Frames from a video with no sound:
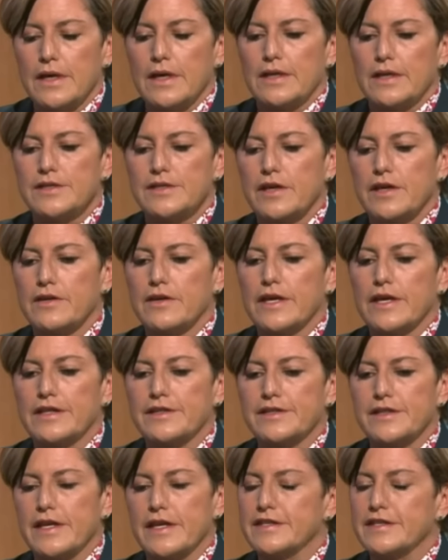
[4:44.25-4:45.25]
So
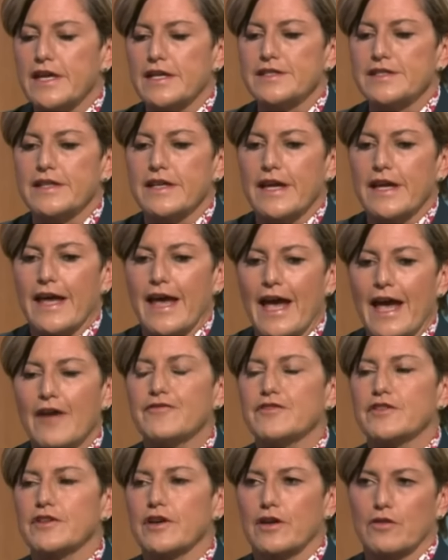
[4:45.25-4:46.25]
it doesn't
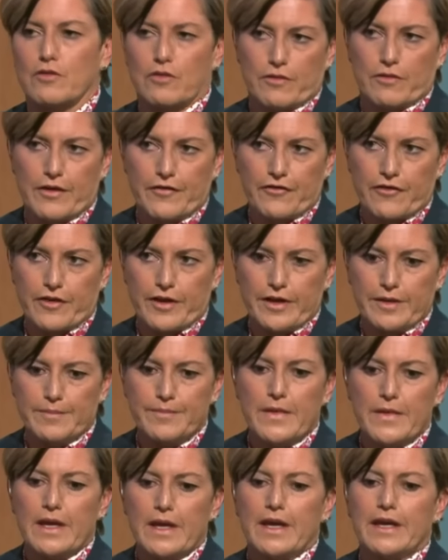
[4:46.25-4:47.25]
have to go to a referendum.
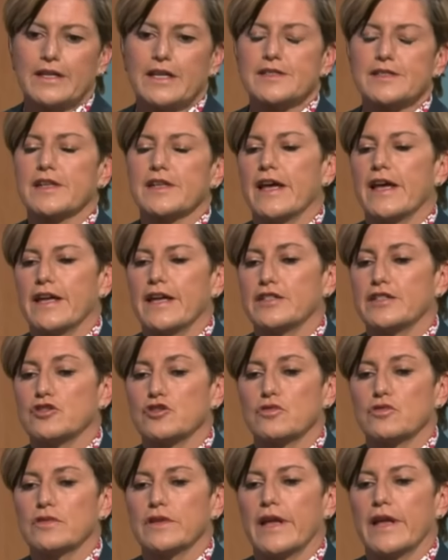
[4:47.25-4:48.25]
It
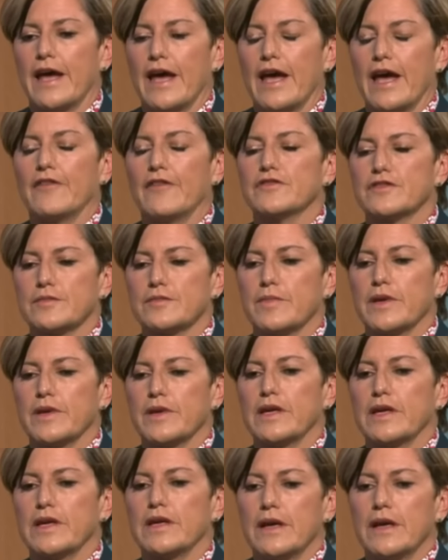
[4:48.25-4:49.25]
shouldn't have to
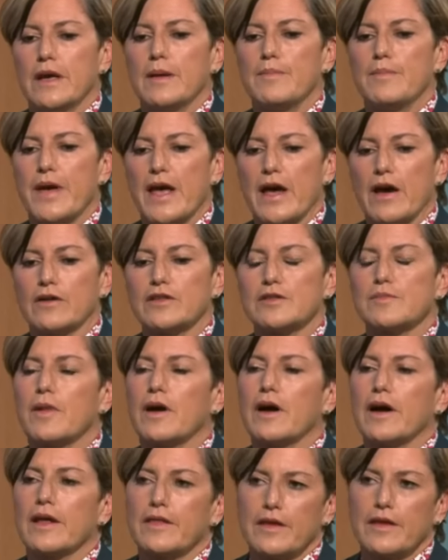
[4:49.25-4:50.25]
be bound
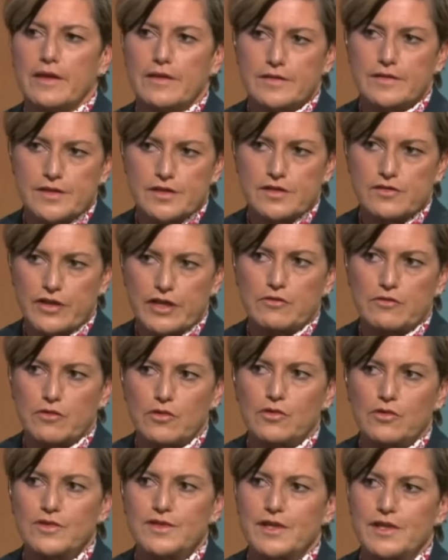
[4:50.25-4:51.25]
by the strict
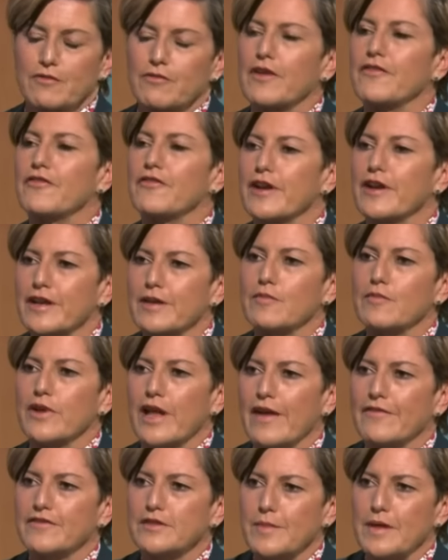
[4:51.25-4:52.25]
rules that a referendum would
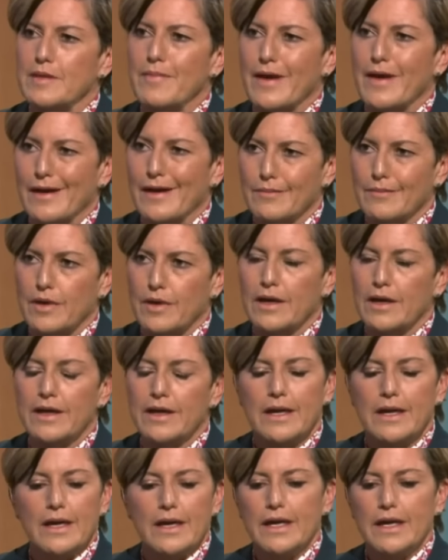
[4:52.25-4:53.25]
have to be bound by.
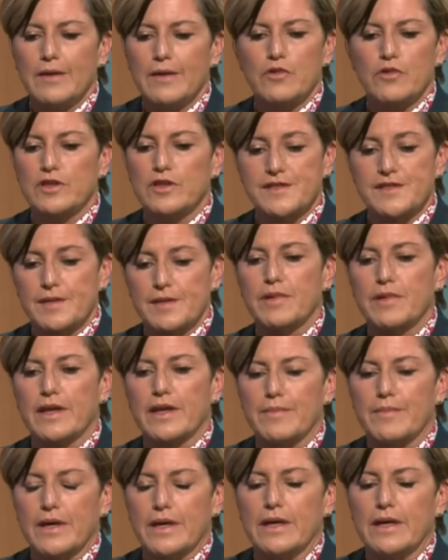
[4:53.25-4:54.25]
It would simply
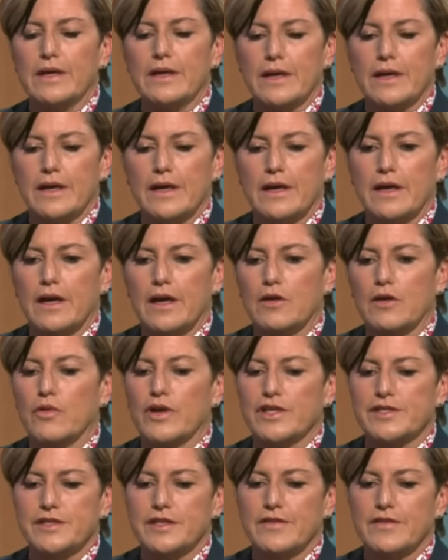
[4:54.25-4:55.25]
be a
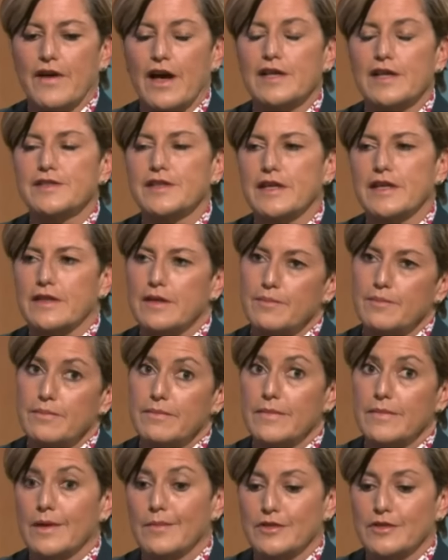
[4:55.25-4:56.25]
question of asking
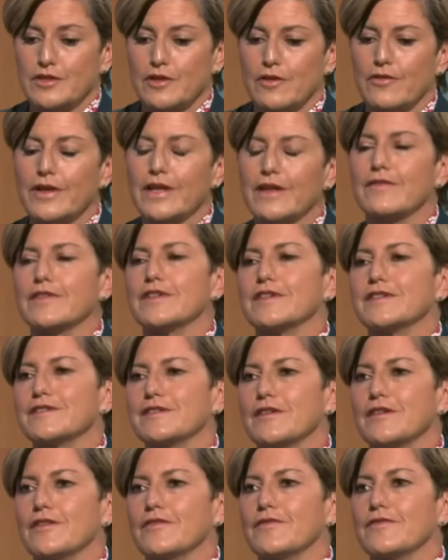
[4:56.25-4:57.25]
a majority of
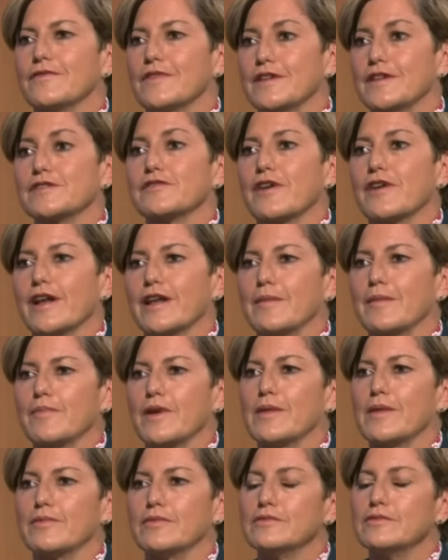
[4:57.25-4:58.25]
the Australian
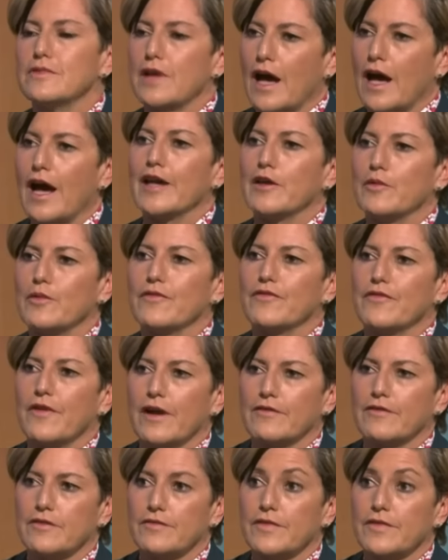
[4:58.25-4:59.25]
people, are you in
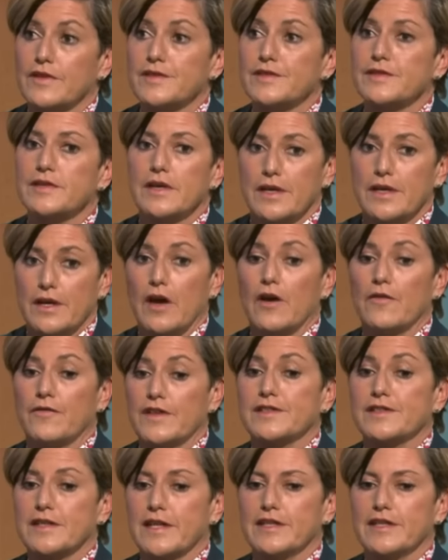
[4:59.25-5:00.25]
favour of this of
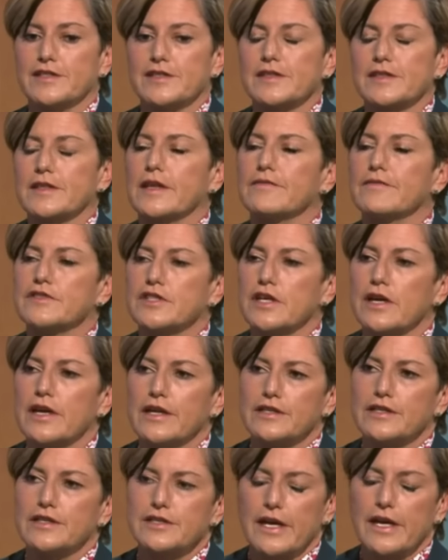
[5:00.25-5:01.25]
this legislative change.